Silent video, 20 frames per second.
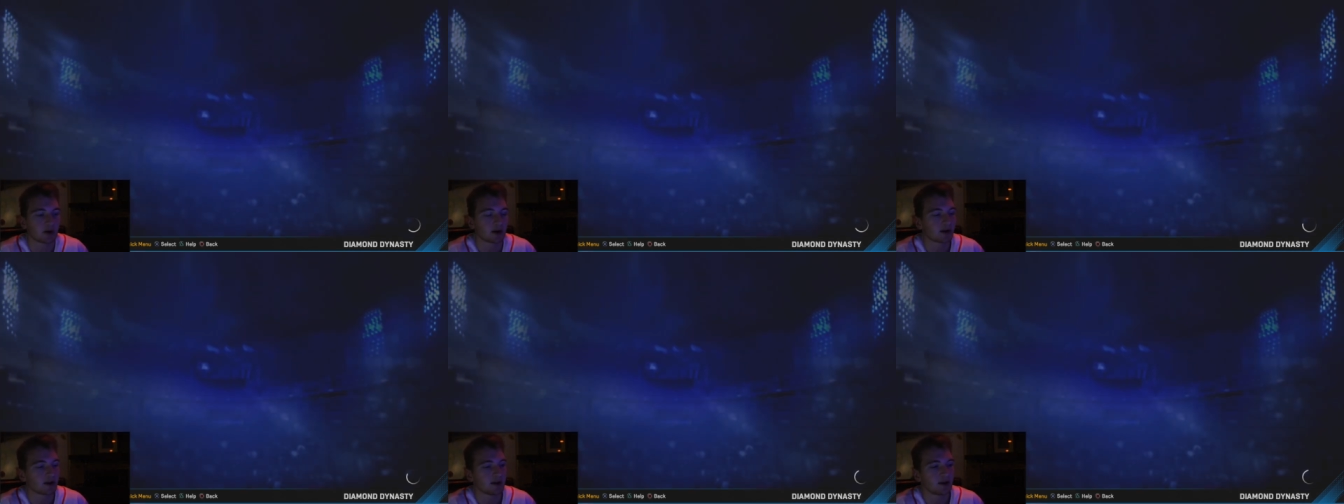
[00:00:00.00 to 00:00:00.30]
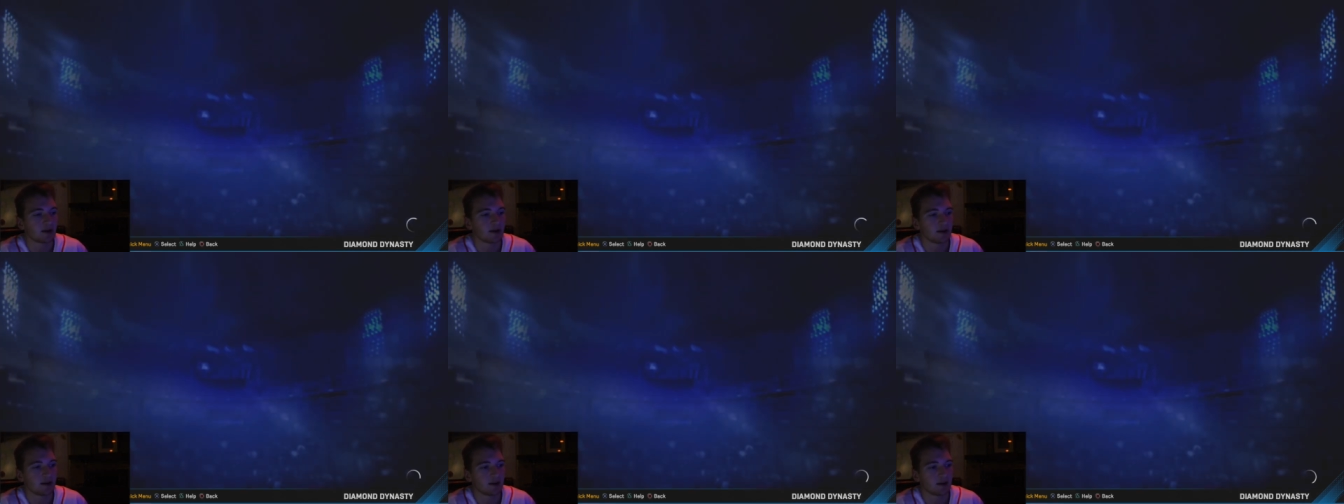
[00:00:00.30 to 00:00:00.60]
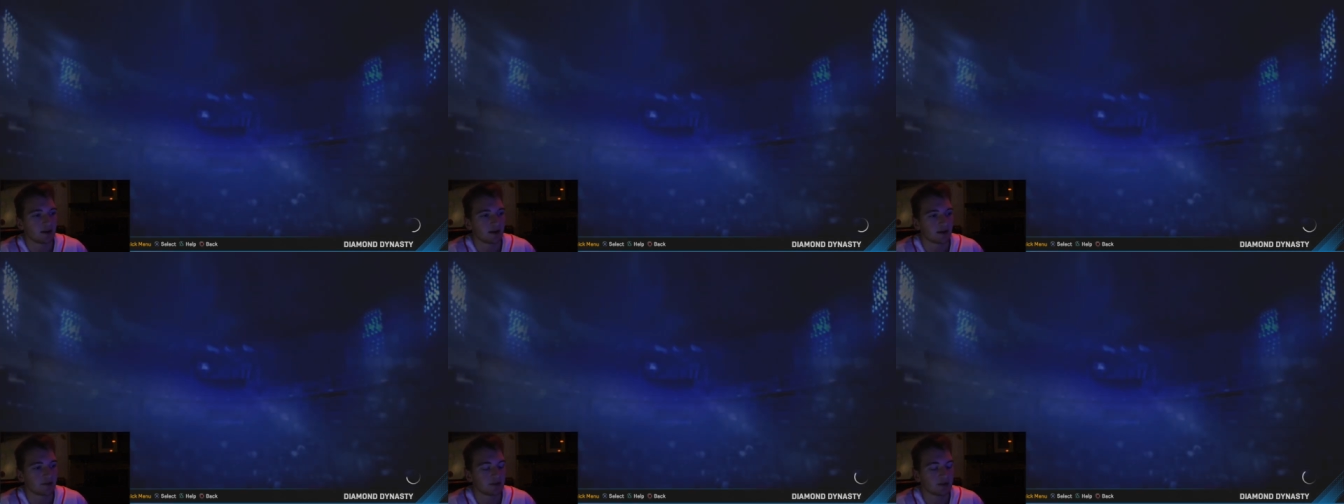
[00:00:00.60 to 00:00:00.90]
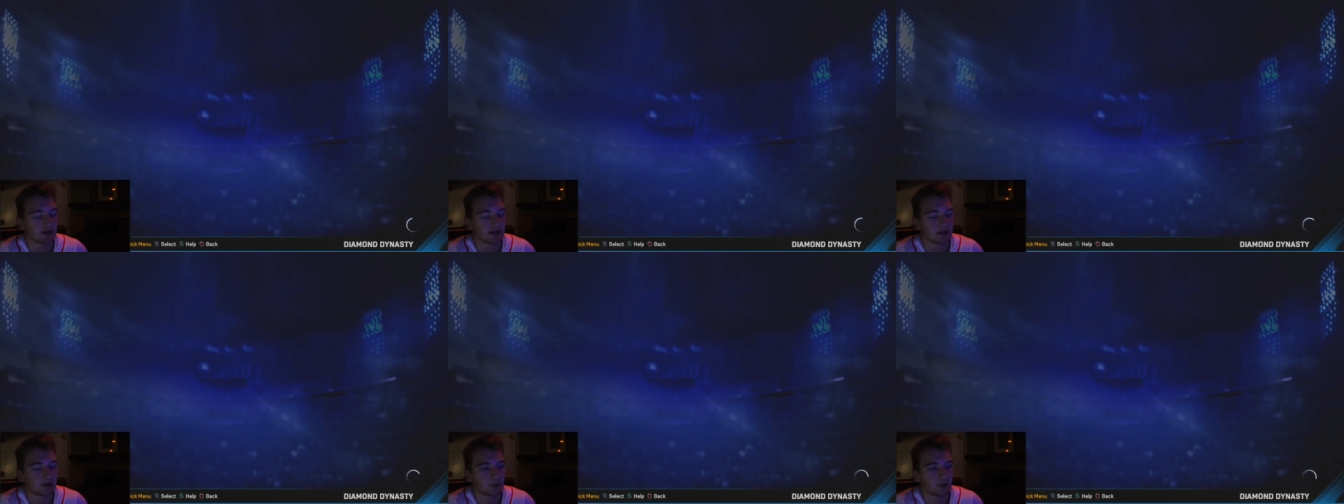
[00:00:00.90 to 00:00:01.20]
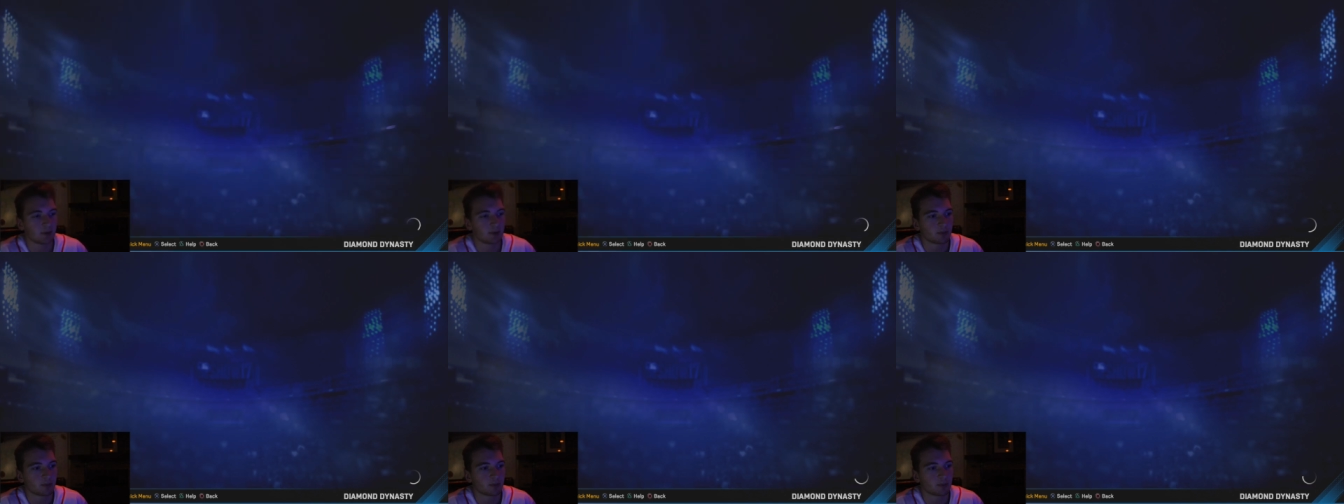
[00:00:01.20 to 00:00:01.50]
I feel like it'd
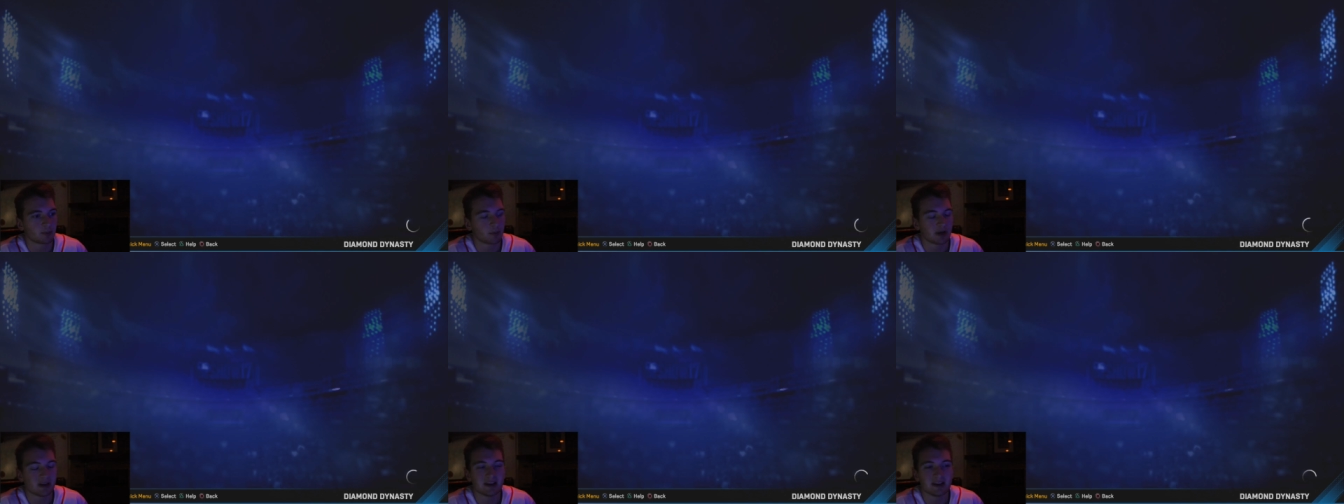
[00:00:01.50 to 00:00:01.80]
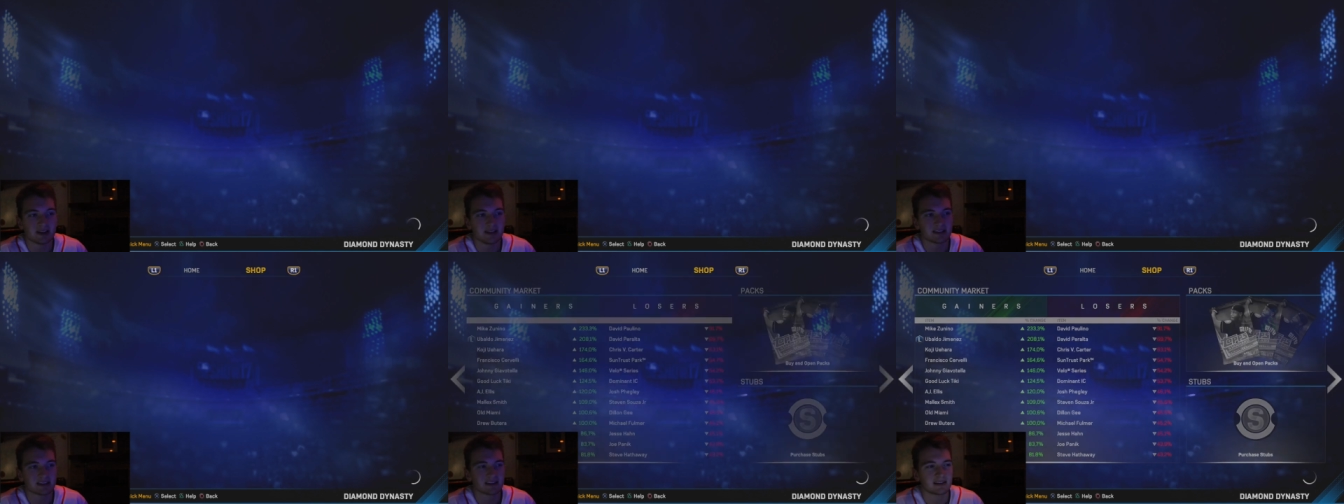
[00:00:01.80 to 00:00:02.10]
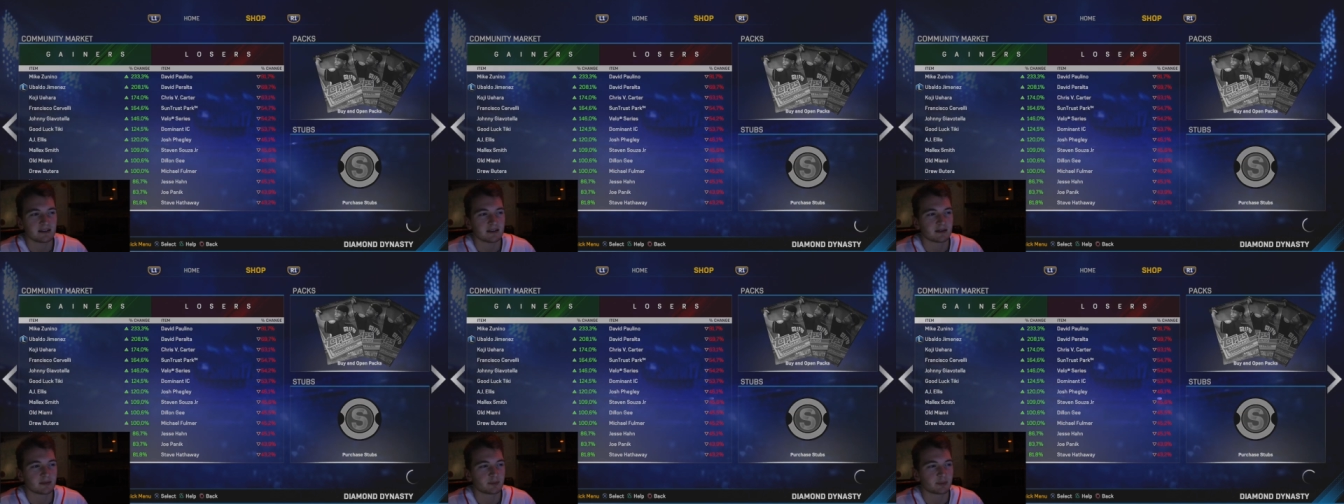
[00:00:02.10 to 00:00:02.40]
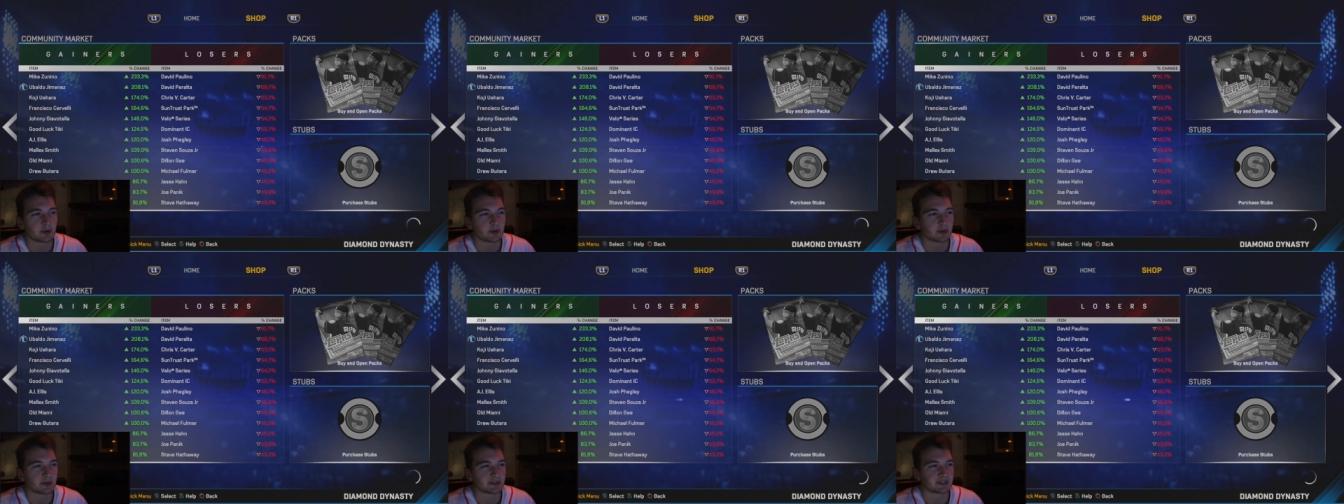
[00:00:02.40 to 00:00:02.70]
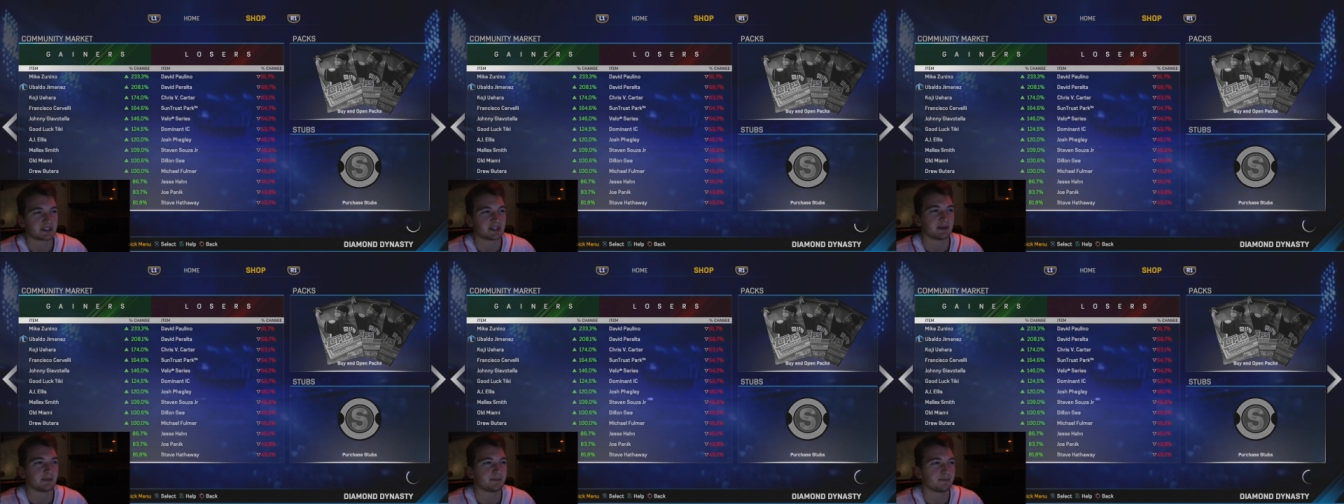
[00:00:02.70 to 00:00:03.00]
be pretty decent, but we'll
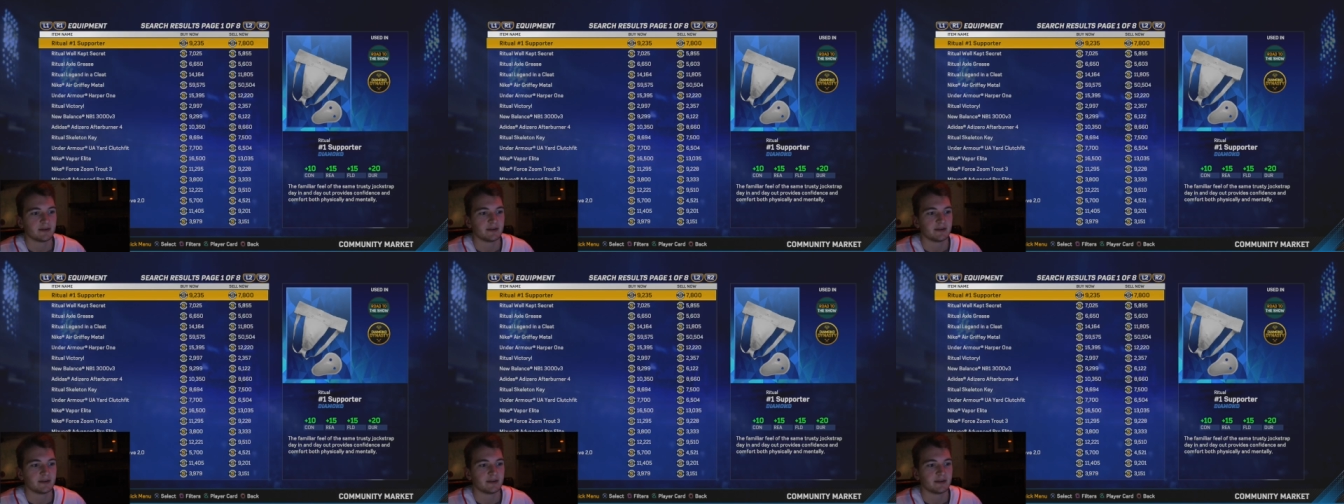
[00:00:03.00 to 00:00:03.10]
see.